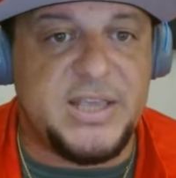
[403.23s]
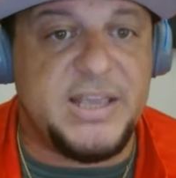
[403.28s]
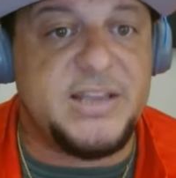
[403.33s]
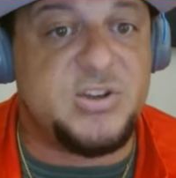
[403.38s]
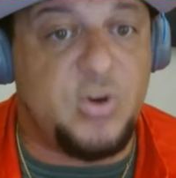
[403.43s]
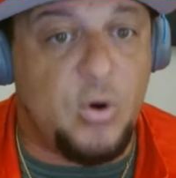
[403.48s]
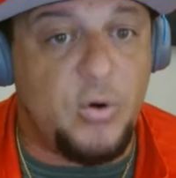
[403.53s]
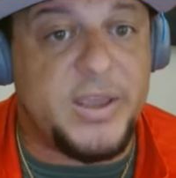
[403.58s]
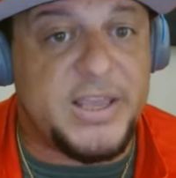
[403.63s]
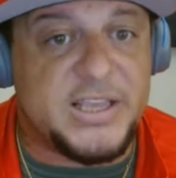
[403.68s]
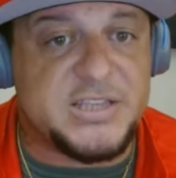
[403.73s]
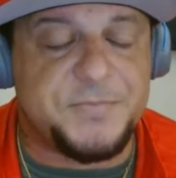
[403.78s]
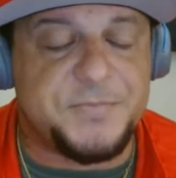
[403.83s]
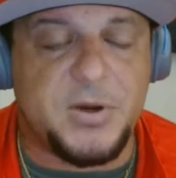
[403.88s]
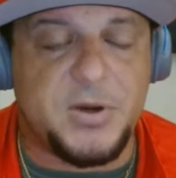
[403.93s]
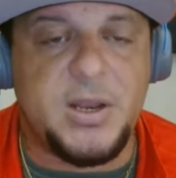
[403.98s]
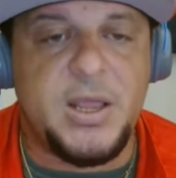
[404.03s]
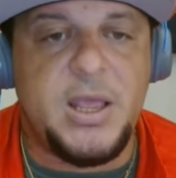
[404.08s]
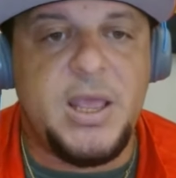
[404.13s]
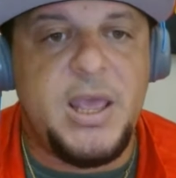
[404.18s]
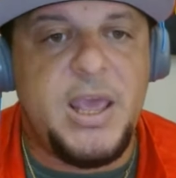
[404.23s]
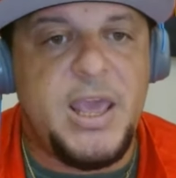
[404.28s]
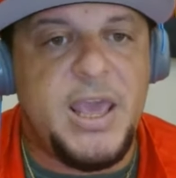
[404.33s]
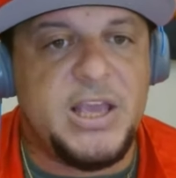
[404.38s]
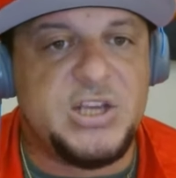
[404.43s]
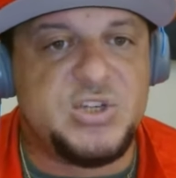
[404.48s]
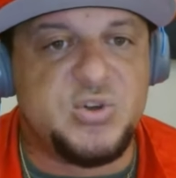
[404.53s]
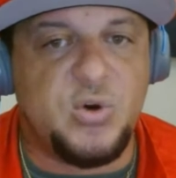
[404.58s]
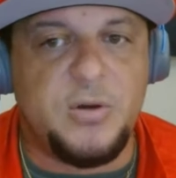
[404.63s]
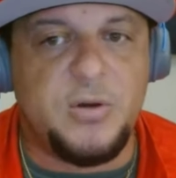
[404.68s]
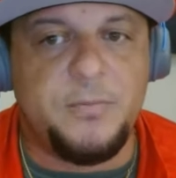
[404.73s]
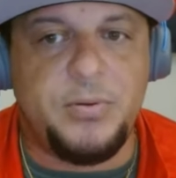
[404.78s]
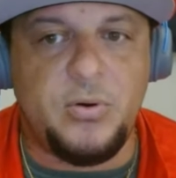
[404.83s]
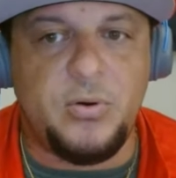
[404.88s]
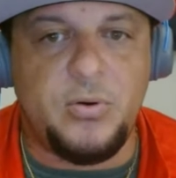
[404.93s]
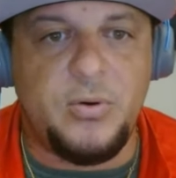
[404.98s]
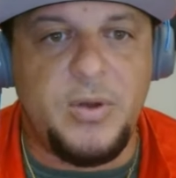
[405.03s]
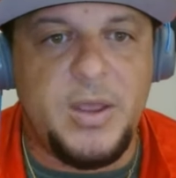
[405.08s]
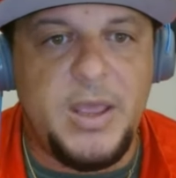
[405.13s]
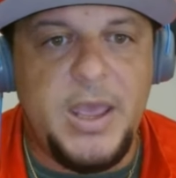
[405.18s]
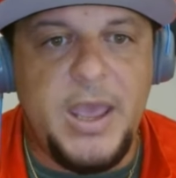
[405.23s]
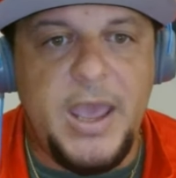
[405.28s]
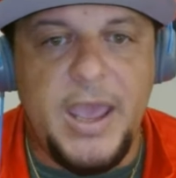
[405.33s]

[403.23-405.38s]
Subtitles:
in Corey Kispert and Jordan Poole.